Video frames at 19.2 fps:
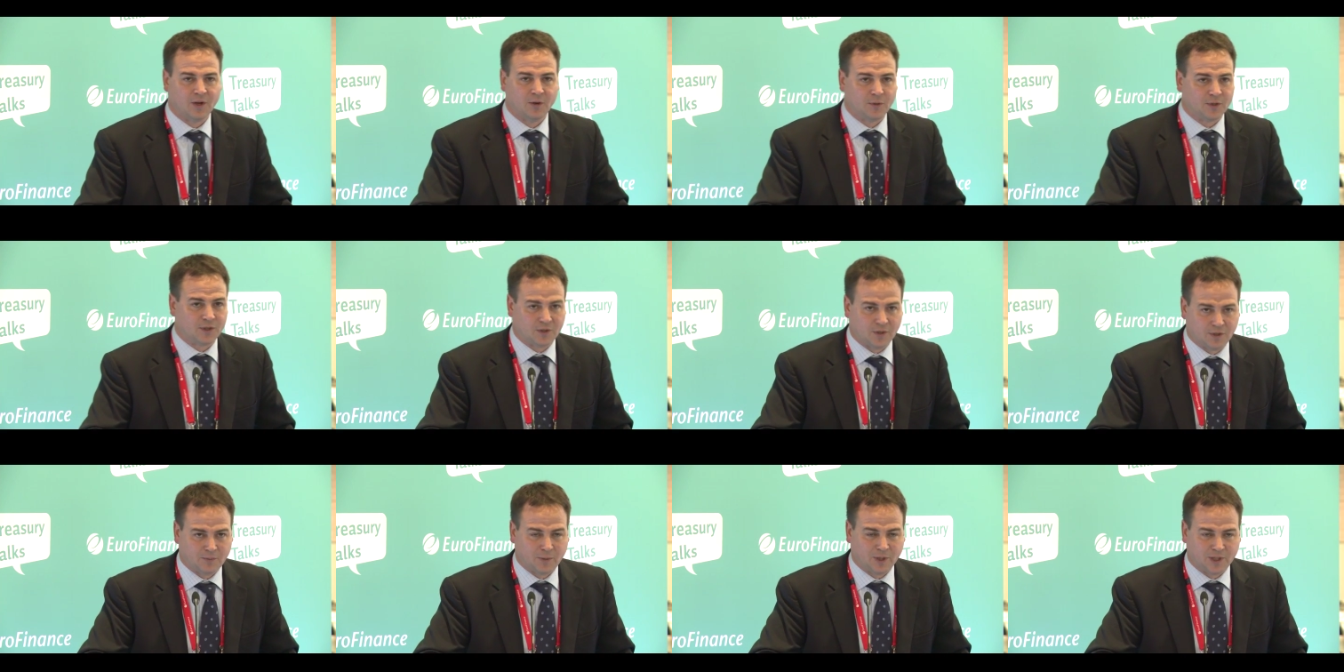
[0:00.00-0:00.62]

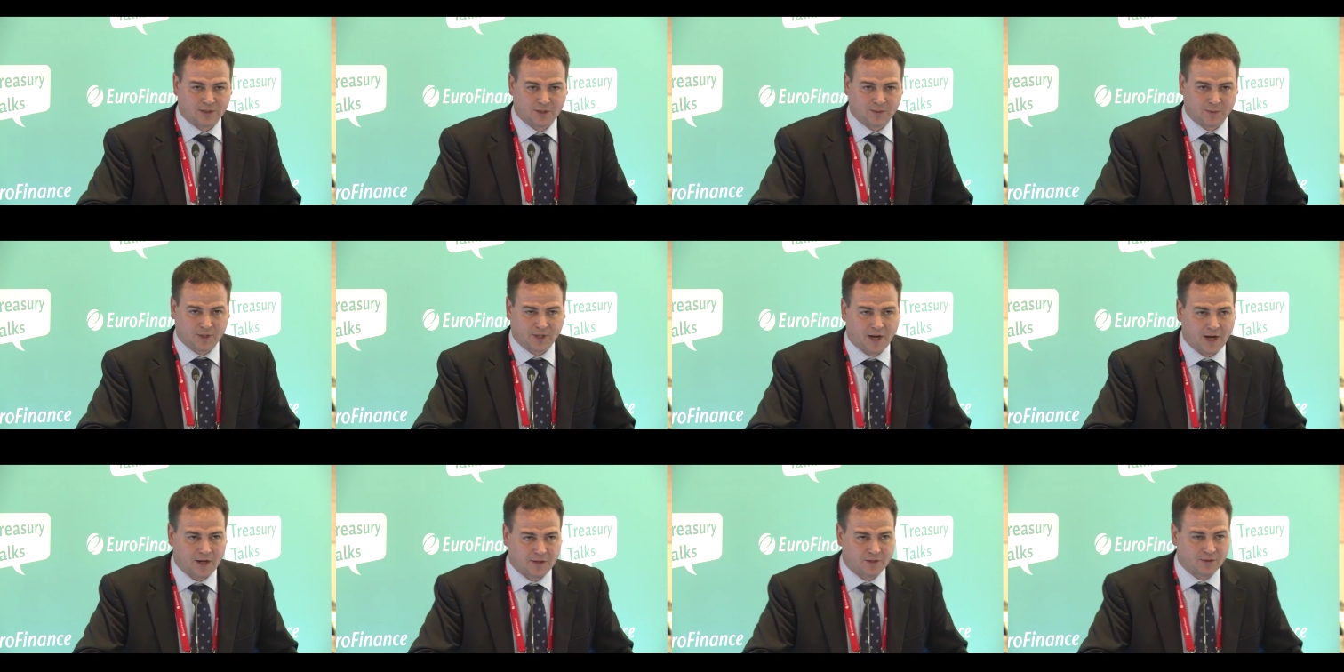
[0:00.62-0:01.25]
which could be
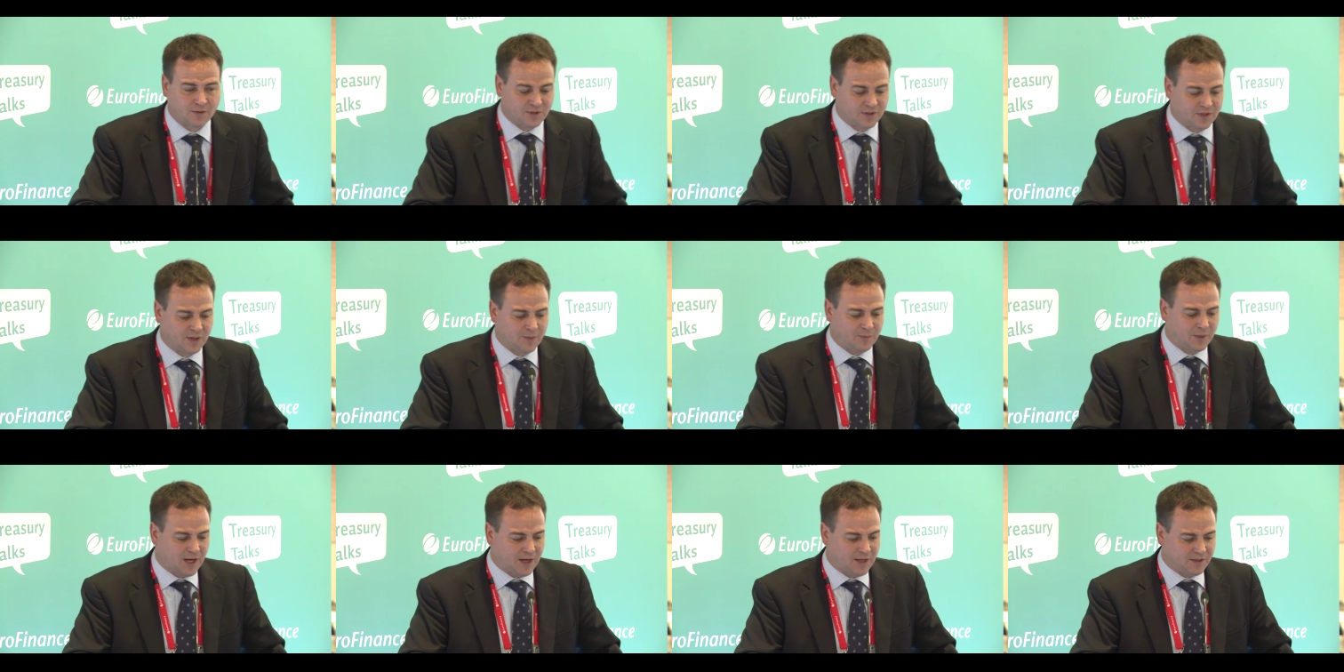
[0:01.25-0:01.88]
substantial in
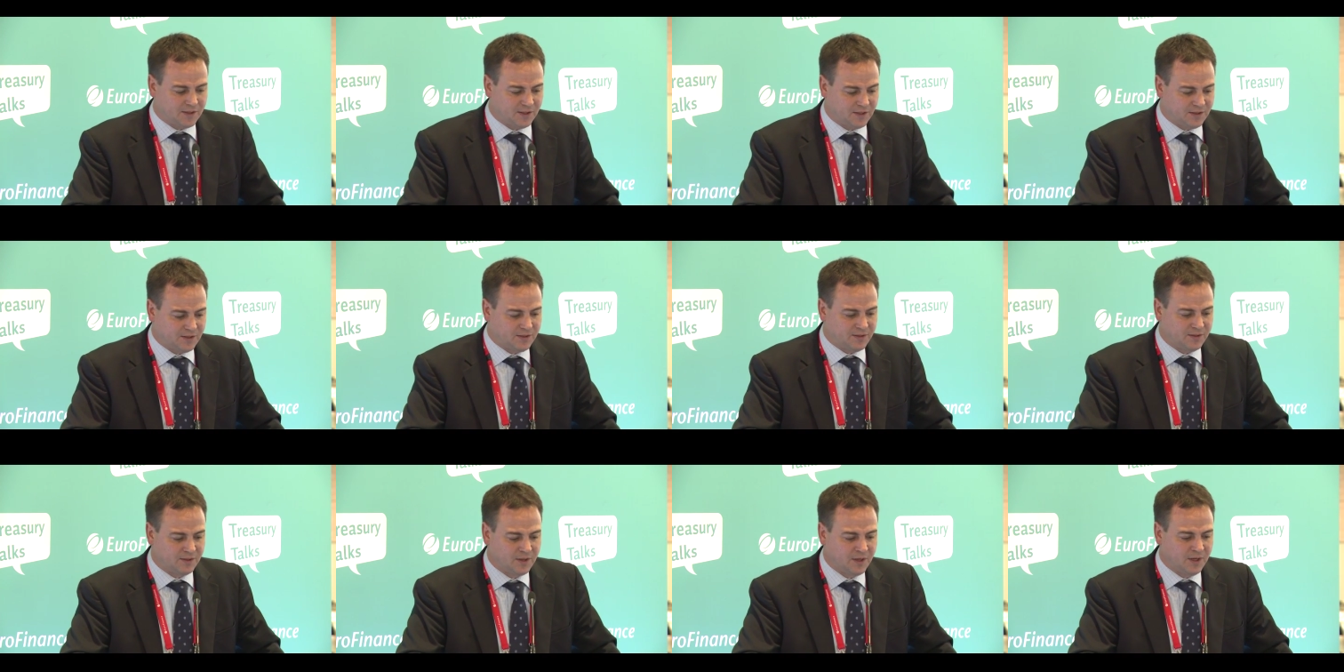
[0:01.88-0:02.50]
some
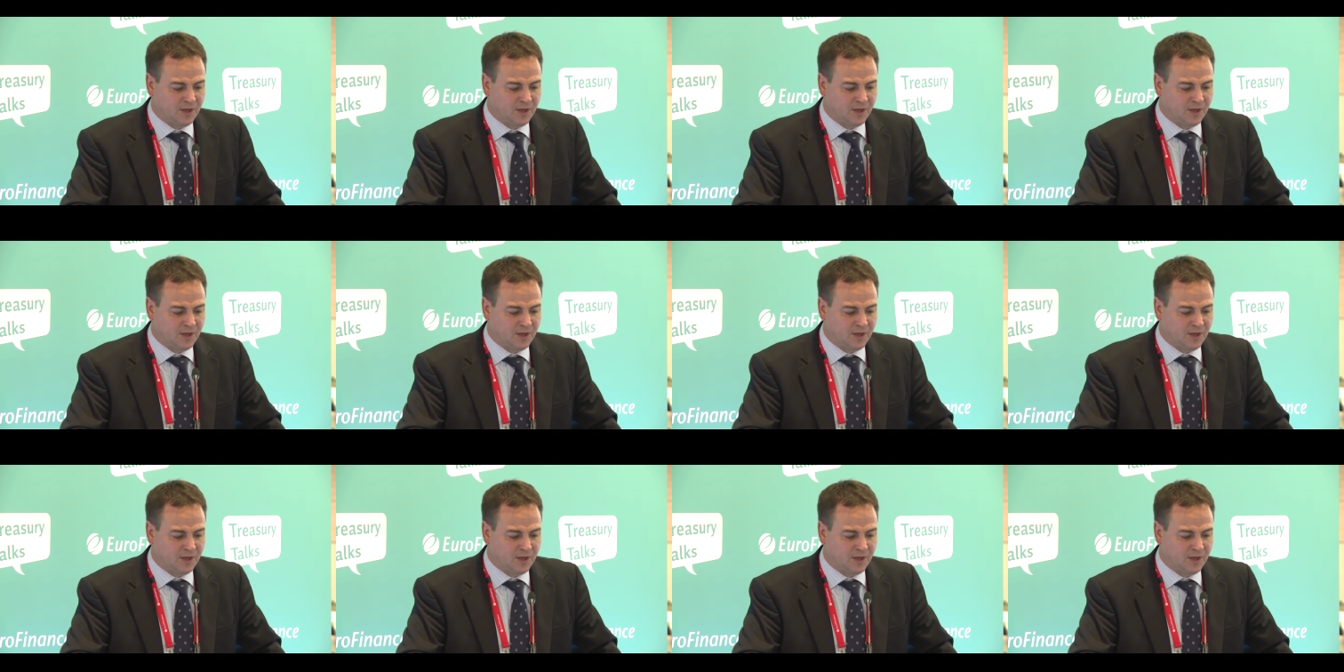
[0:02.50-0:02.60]
cases.